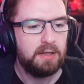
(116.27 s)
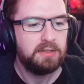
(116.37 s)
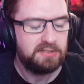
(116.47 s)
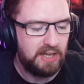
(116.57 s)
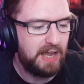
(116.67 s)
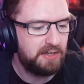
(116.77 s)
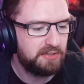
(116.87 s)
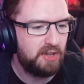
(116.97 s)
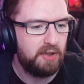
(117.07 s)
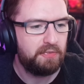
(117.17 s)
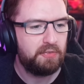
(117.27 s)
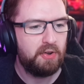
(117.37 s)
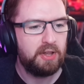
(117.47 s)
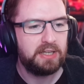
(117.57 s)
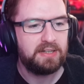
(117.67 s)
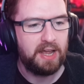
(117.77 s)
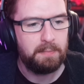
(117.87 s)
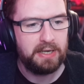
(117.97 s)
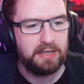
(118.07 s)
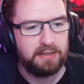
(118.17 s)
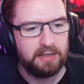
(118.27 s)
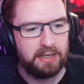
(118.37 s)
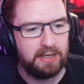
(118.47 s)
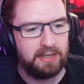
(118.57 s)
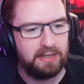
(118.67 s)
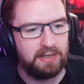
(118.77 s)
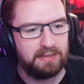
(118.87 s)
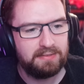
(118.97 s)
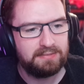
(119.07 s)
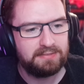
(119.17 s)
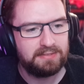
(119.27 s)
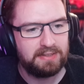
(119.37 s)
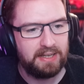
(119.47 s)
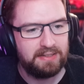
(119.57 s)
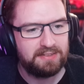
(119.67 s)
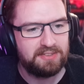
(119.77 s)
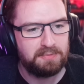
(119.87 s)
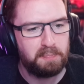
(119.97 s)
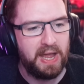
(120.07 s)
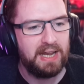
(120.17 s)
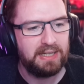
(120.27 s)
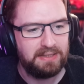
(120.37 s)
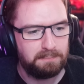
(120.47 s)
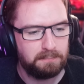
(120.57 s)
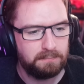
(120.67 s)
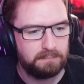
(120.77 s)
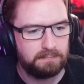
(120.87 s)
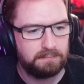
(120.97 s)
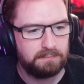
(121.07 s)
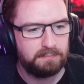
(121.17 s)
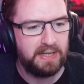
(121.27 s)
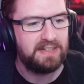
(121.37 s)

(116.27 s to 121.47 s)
Starting us off, Crawlid. I mean, it's barely... It